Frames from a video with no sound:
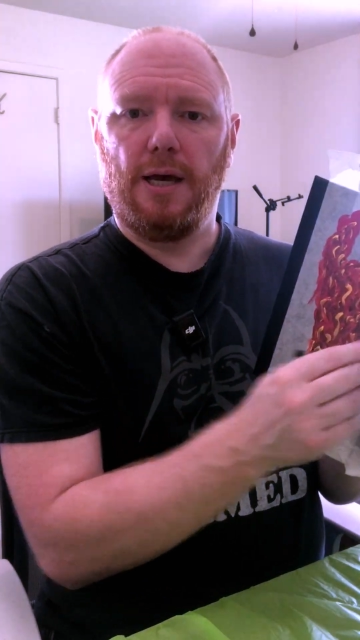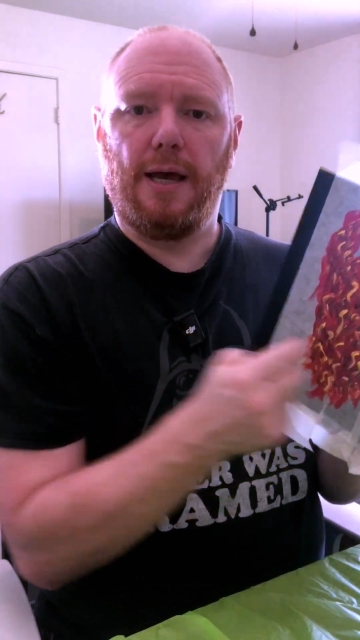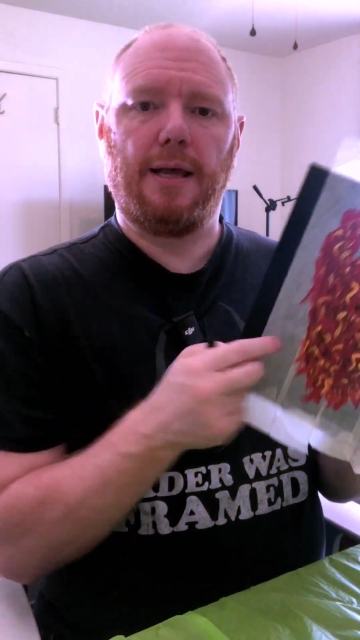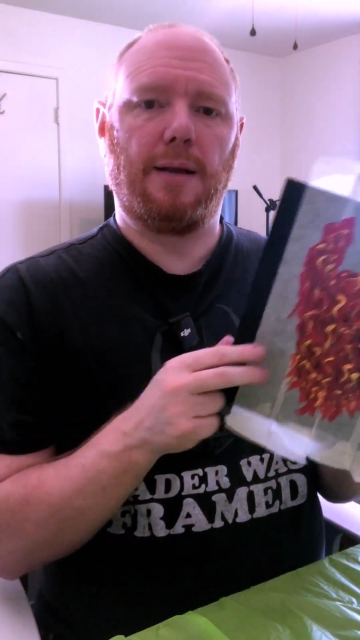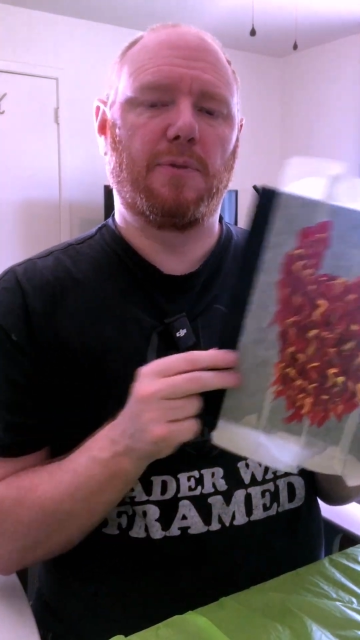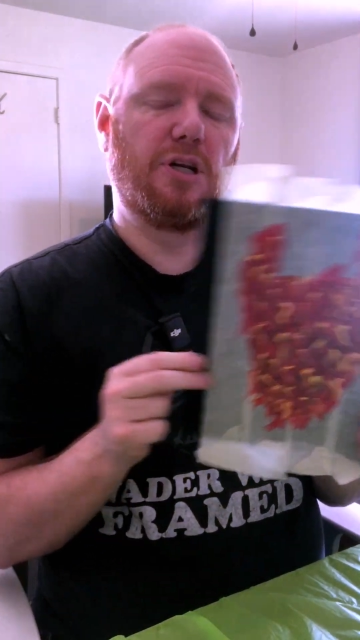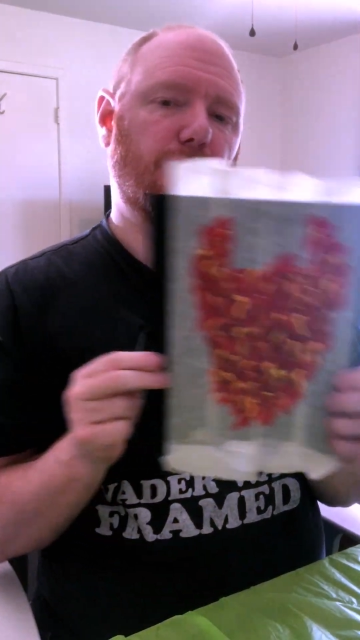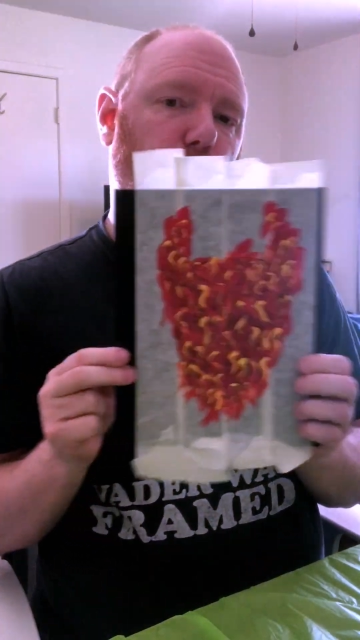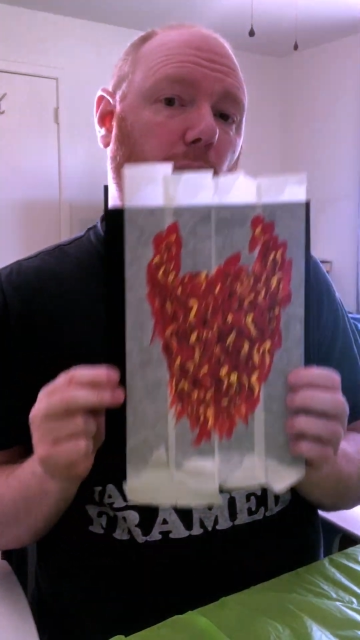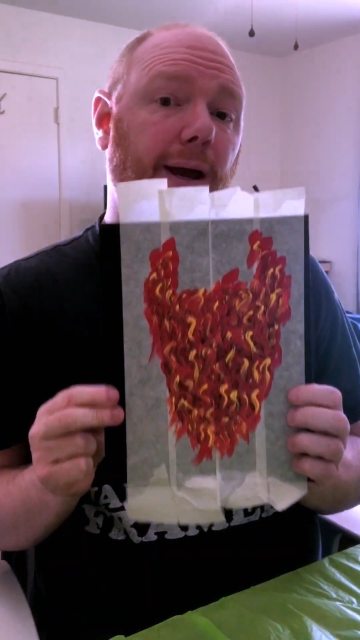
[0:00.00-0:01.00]
And I'm gonna
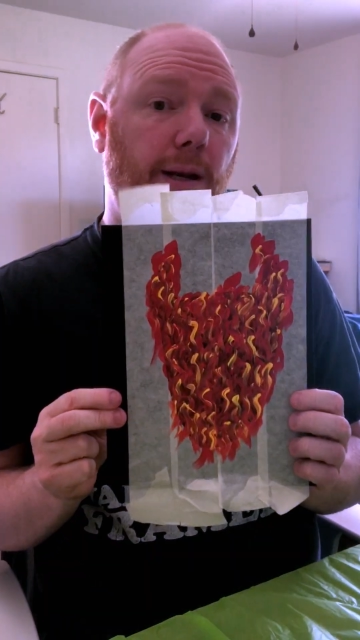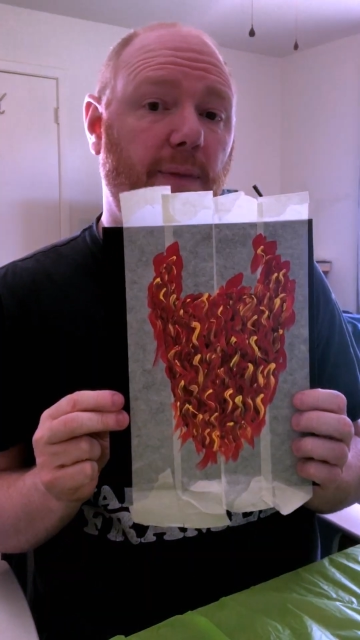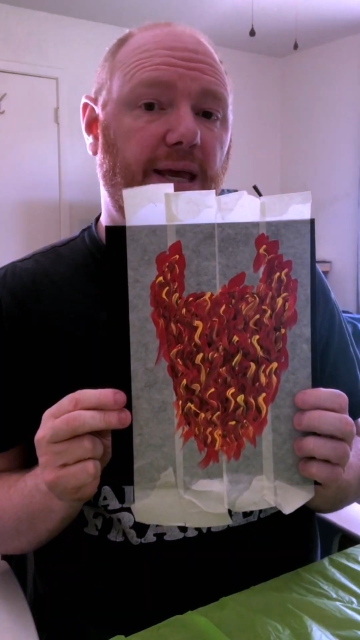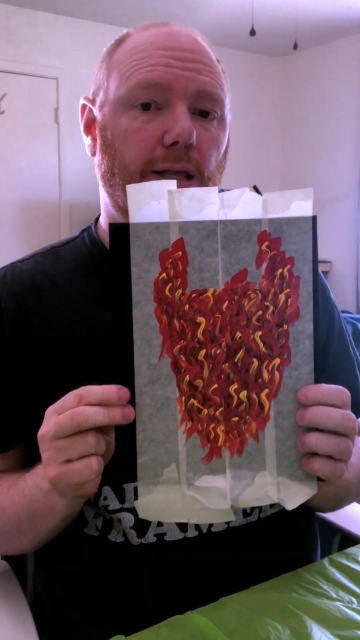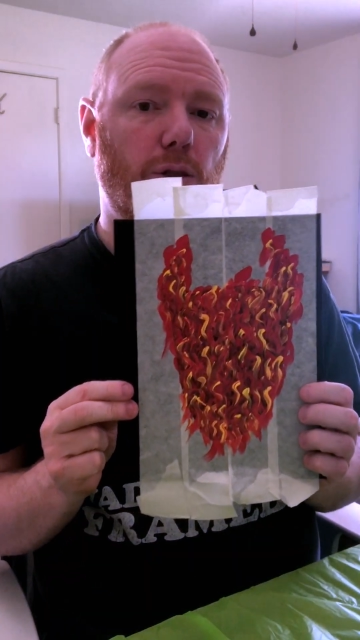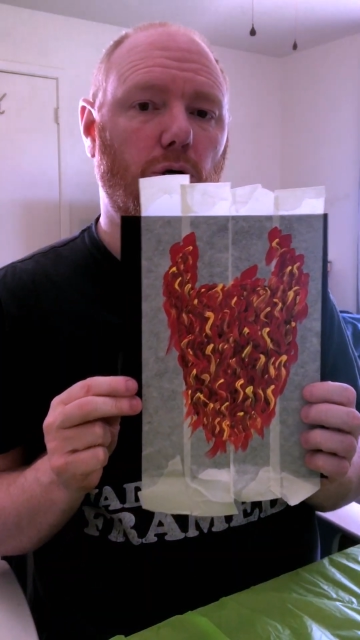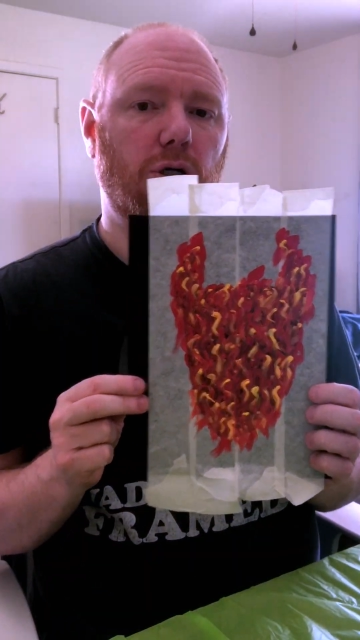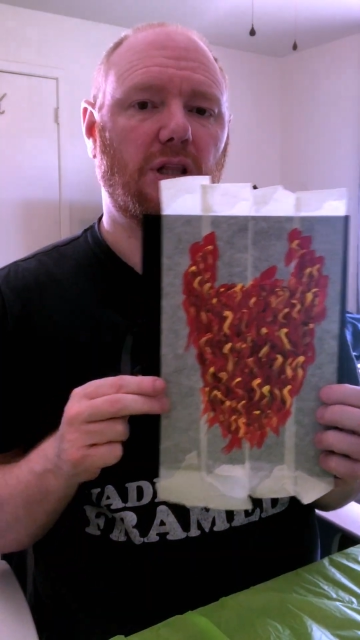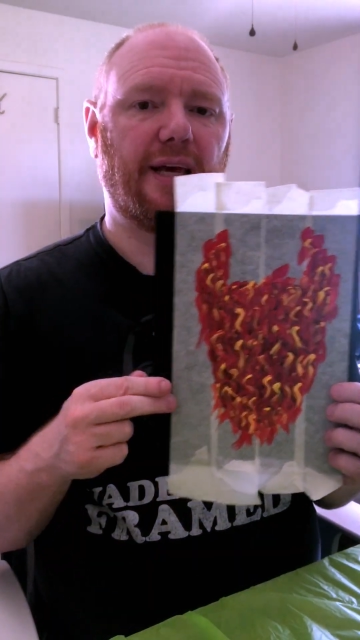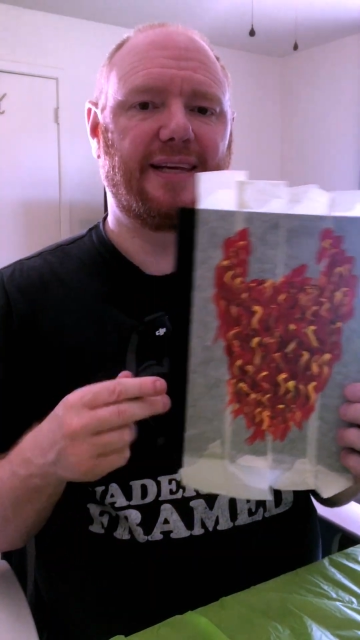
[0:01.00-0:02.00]
try to make it look
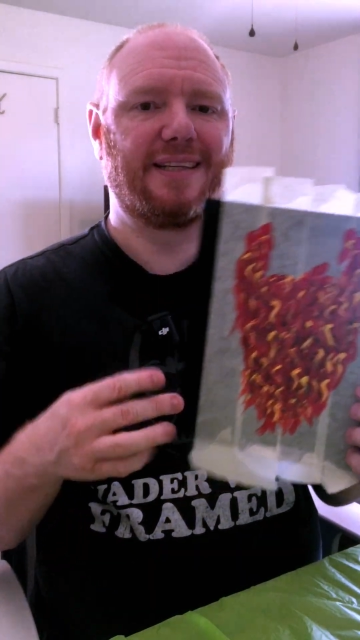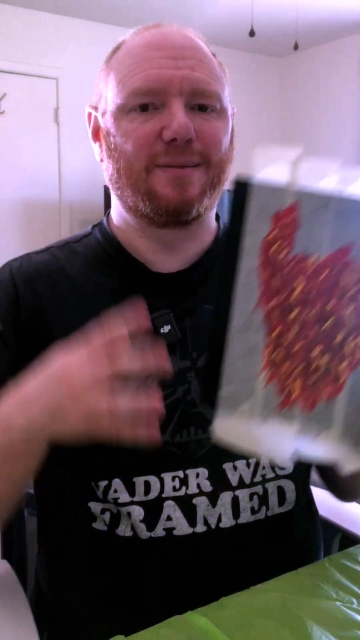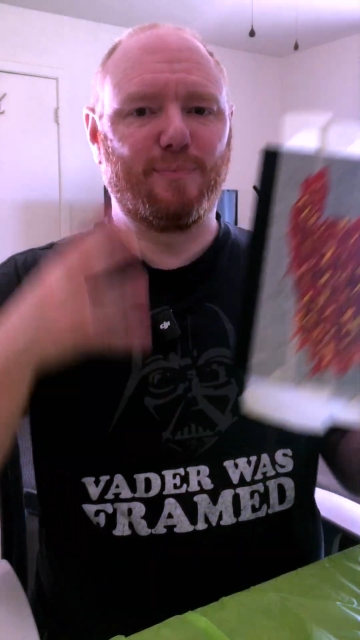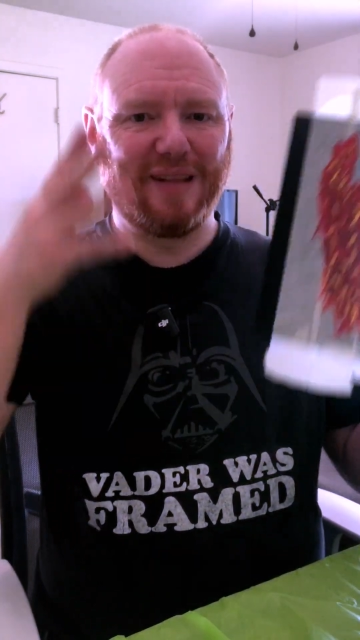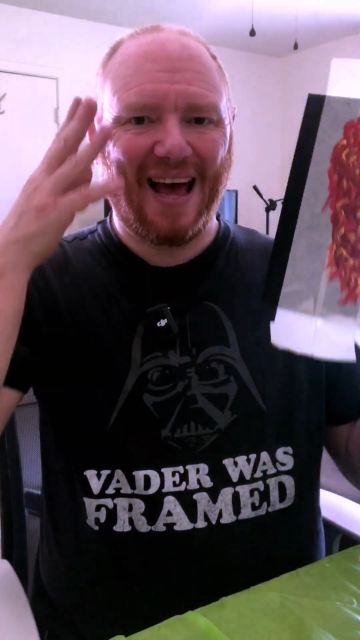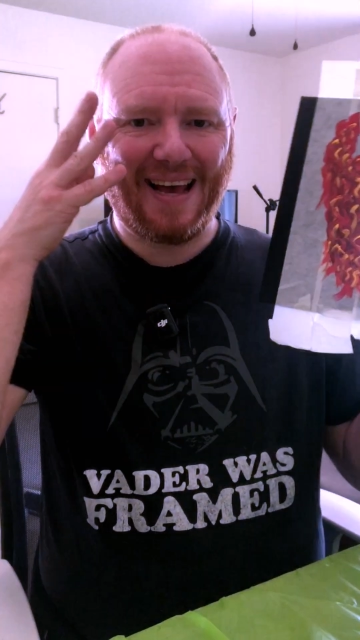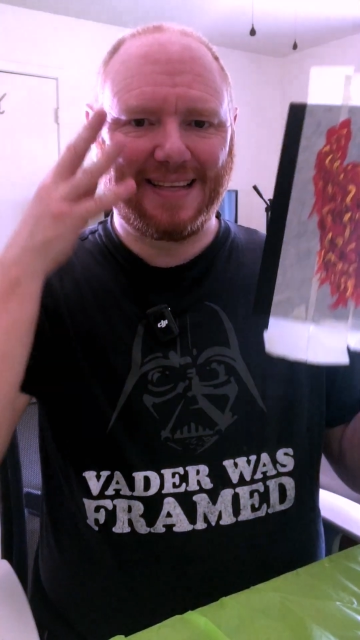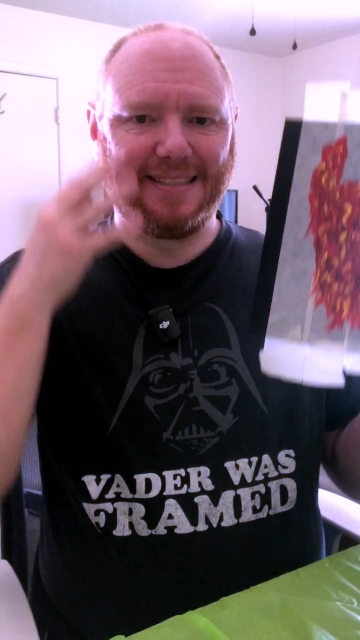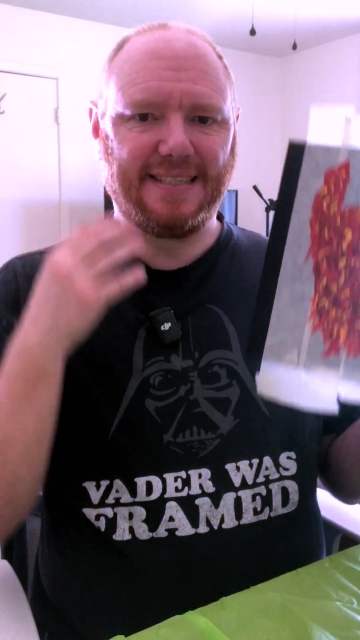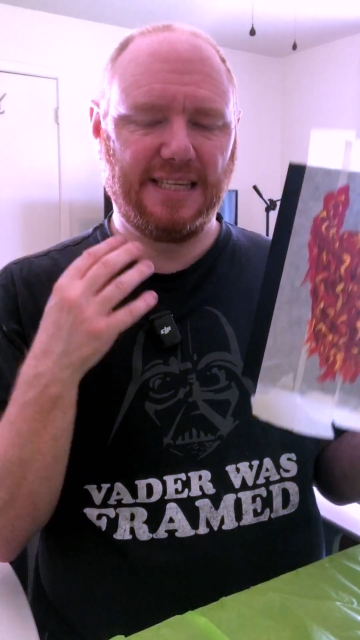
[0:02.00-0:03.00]
like it's a
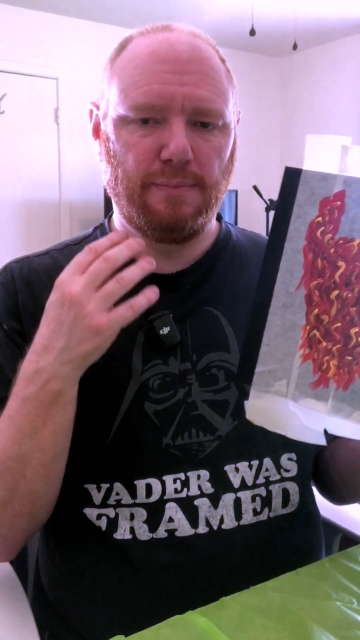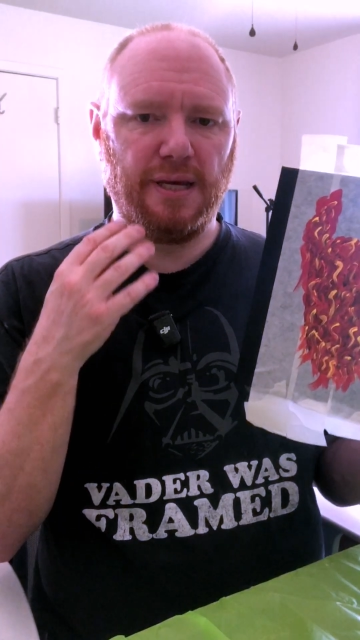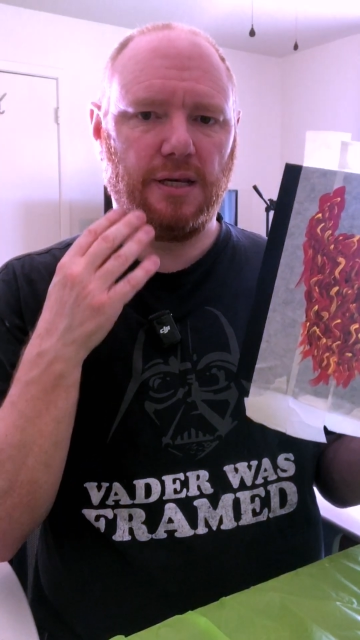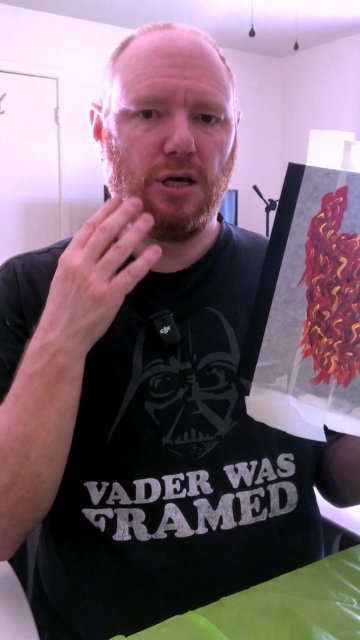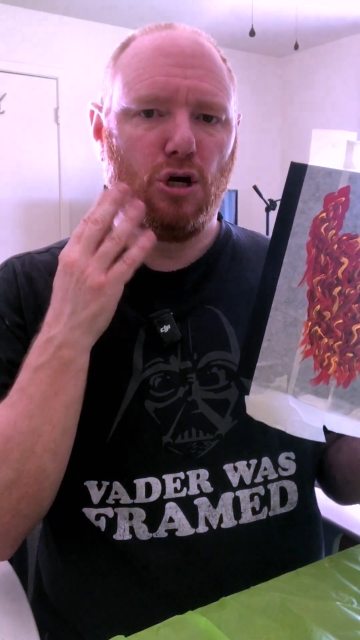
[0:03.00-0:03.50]
black demon